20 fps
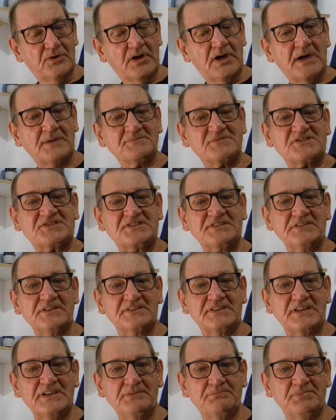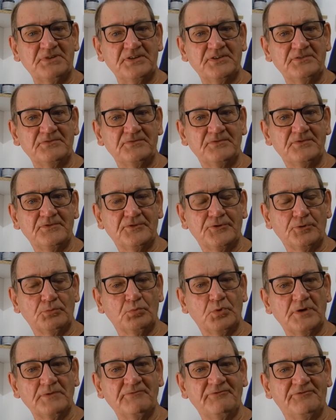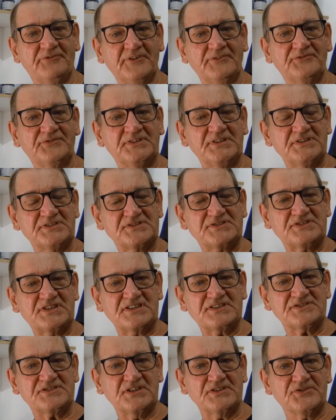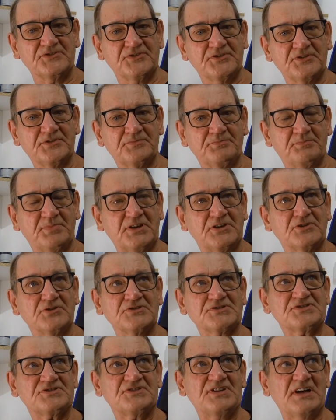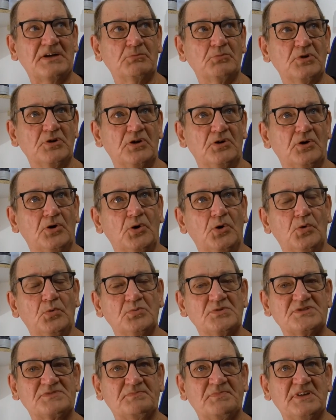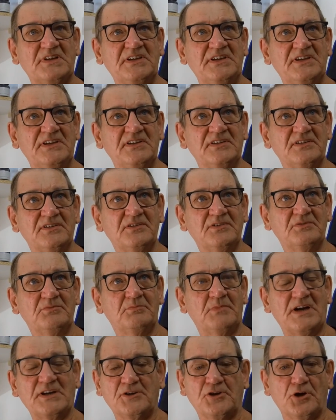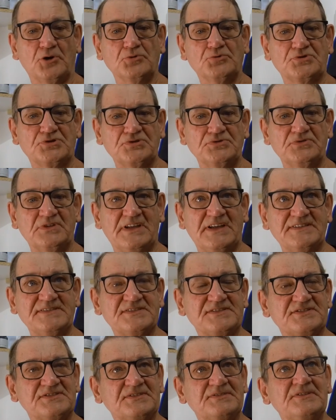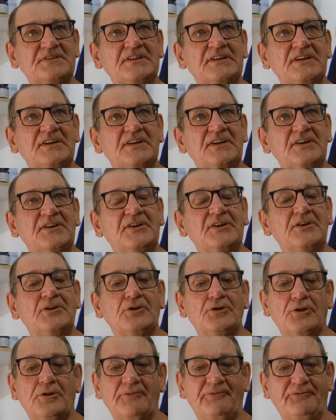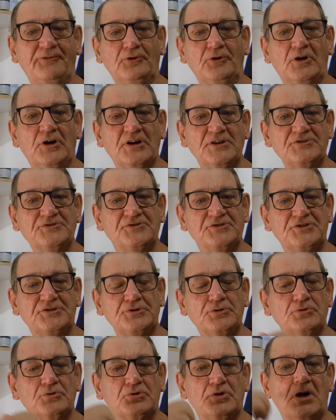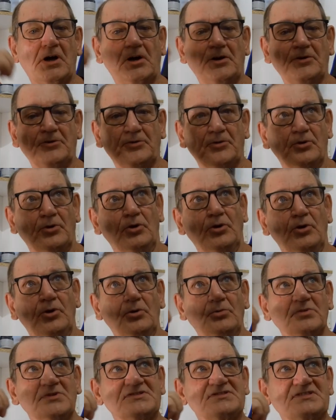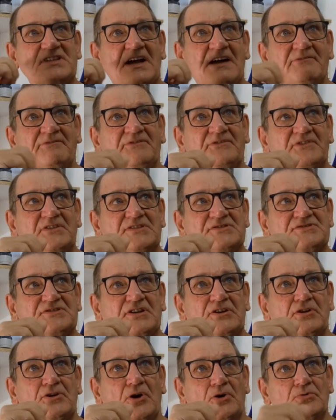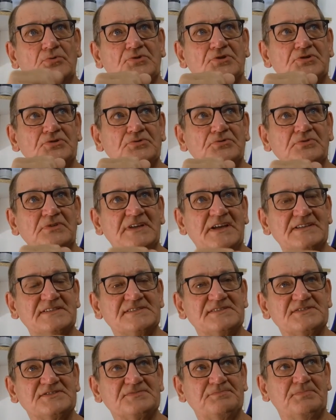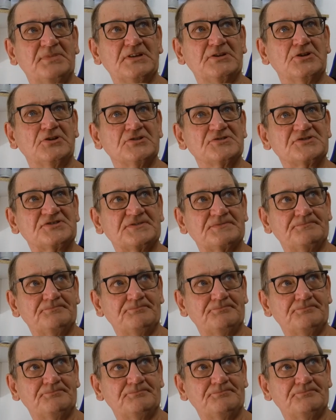I'm still keeping the 150 to 600 because that will always be my go-to lens. The 400 you can't always have as a go-to lens because,